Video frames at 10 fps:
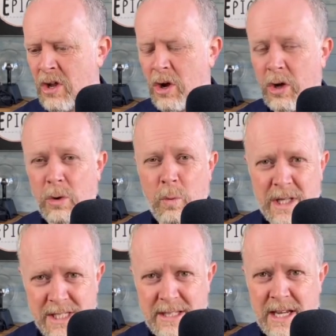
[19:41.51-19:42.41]
on a
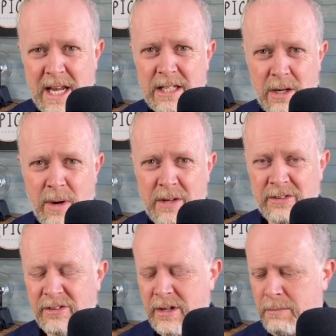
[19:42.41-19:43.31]
Wednesday I go out and
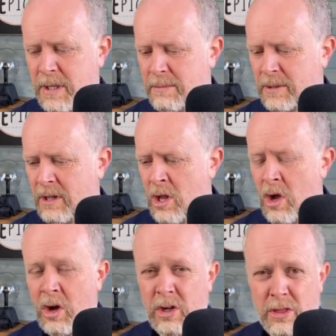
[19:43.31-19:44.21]
see people,
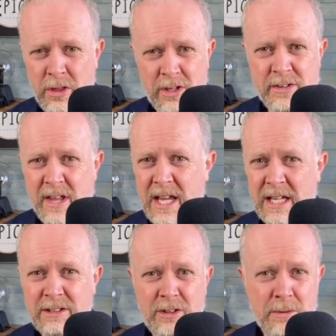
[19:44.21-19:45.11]
on a Thursday
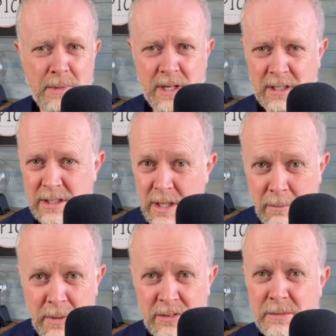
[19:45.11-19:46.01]
I do my
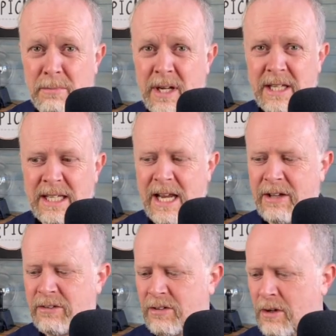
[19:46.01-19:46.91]
numbers and my
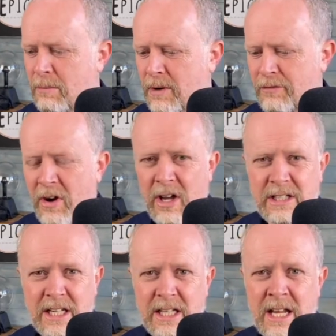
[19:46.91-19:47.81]
accounts, and on my
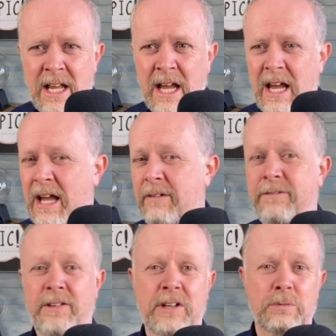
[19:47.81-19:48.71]
Friday I have
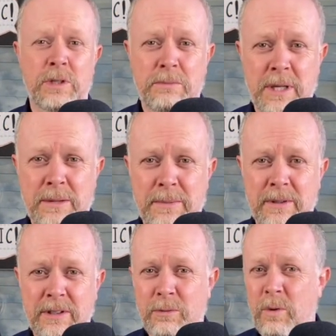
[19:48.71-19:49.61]
fun with
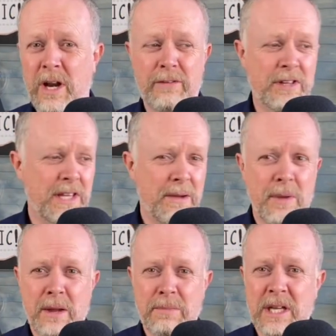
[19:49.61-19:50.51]
people, whatever that
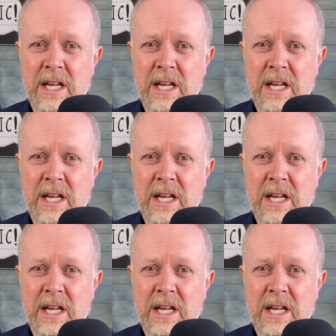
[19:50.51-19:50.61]
might be.